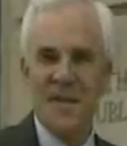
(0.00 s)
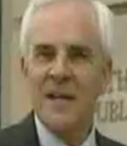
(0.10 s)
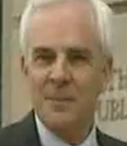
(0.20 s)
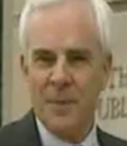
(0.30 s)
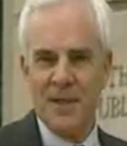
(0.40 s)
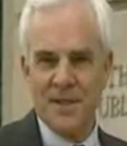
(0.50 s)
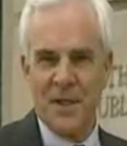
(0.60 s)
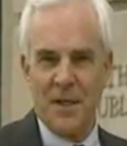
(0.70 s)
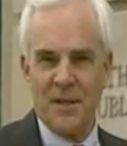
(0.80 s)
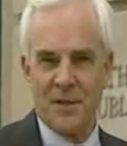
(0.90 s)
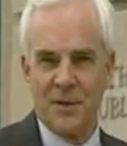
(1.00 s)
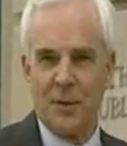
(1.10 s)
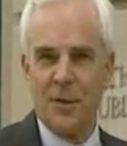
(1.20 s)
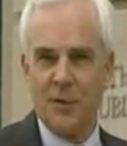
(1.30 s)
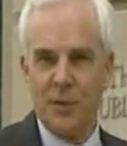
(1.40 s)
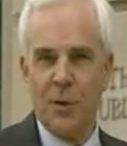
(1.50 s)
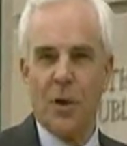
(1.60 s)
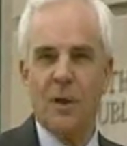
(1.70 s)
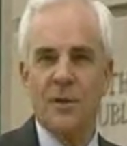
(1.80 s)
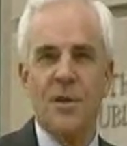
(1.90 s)
10 big cities, including New
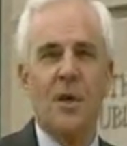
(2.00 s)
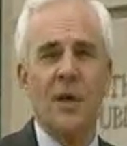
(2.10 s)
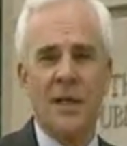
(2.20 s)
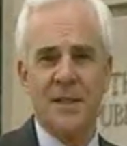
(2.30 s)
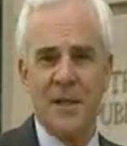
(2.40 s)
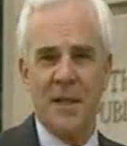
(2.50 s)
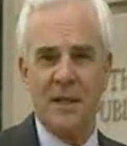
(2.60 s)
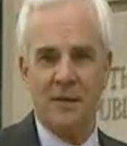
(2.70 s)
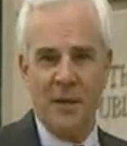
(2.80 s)
York, Salt Lake City,